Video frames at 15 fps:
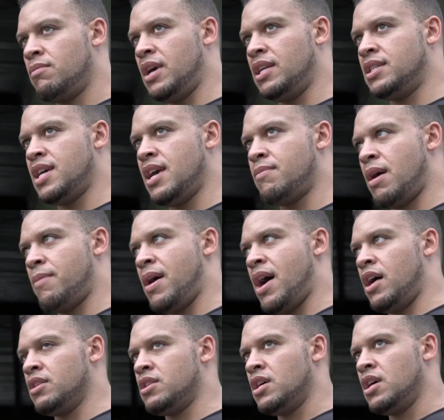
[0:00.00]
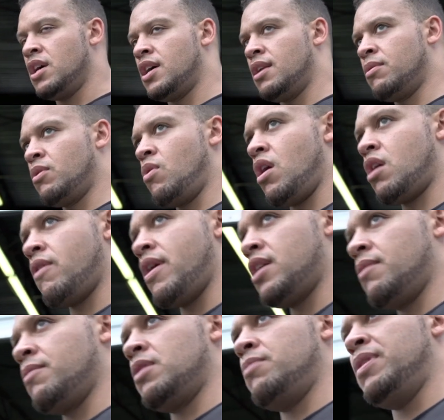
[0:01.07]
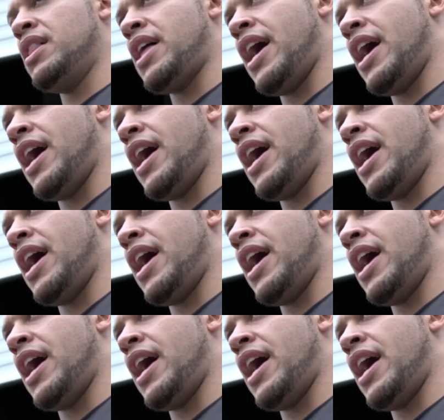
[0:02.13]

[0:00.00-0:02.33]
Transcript: maintain my balance. And I'm going to walk around and I'm going to be